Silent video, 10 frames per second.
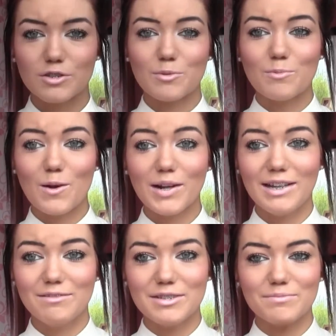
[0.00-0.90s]
So what
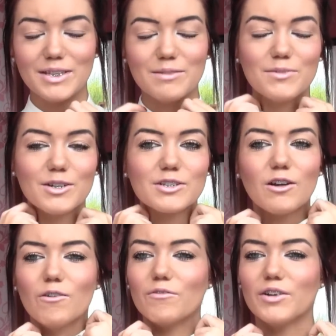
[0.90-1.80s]
gives me the most
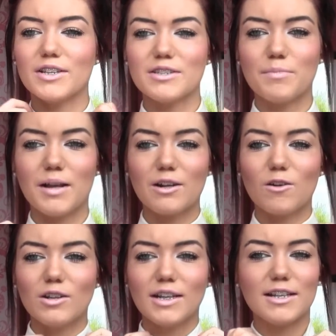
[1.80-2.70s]
confidence? My
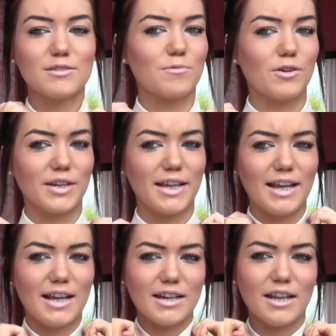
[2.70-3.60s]
collar is
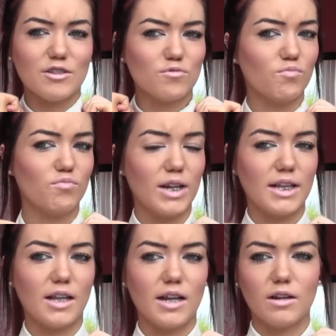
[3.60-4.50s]
wonky and it is
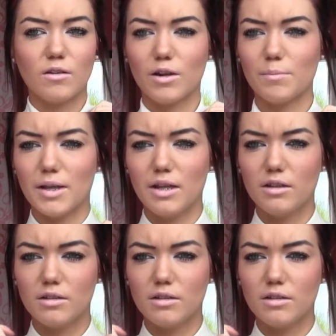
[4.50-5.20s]
really annoying me.